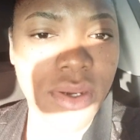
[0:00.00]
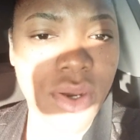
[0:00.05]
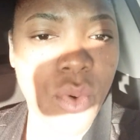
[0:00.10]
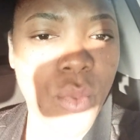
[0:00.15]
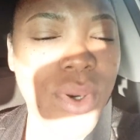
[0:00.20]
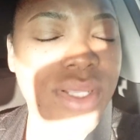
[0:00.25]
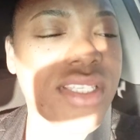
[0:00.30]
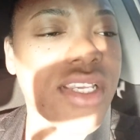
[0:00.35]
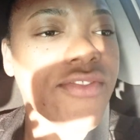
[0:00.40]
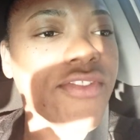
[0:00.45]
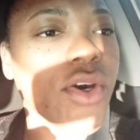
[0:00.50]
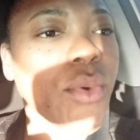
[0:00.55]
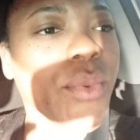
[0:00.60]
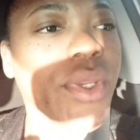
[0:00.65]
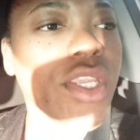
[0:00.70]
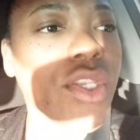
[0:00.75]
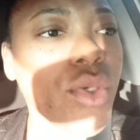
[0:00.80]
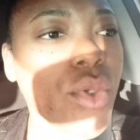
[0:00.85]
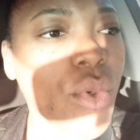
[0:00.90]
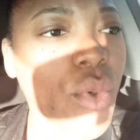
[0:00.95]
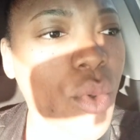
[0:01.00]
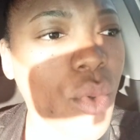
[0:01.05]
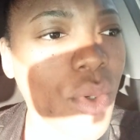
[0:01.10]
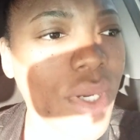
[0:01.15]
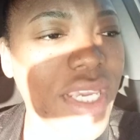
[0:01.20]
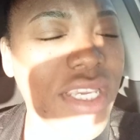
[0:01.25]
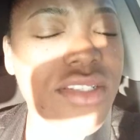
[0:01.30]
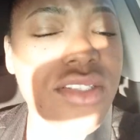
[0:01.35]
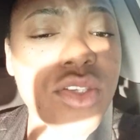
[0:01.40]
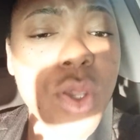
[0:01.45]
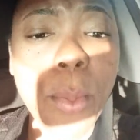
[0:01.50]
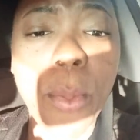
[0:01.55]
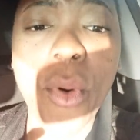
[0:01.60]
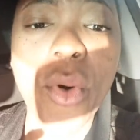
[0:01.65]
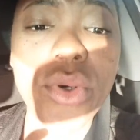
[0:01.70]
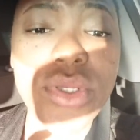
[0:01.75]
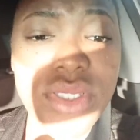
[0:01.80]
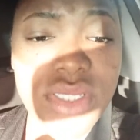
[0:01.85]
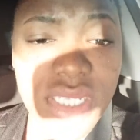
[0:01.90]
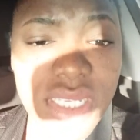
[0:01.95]
Whatever we do is
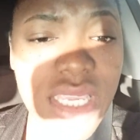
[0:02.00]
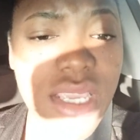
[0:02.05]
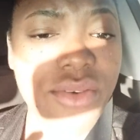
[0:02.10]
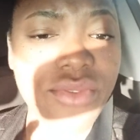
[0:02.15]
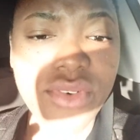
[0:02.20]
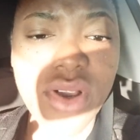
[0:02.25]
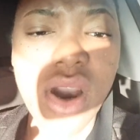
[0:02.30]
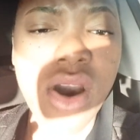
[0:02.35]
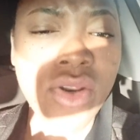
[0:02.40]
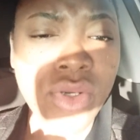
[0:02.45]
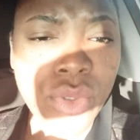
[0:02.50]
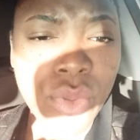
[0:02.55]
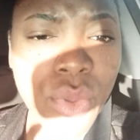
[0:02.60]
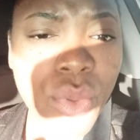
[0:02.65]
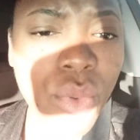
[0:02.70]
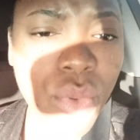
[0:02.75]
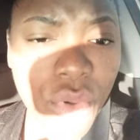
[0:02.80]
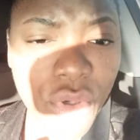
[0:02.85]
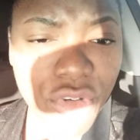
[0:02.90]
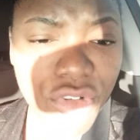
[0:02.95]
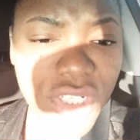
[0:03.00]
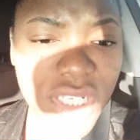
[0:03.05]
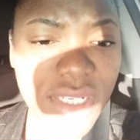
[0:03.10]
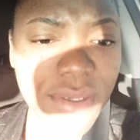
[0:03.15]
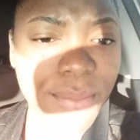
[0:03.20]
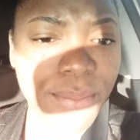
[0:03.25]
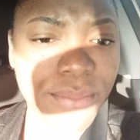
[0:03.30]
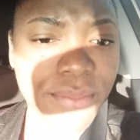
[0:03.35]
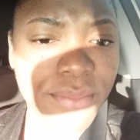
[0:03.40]
supposed to give God glory.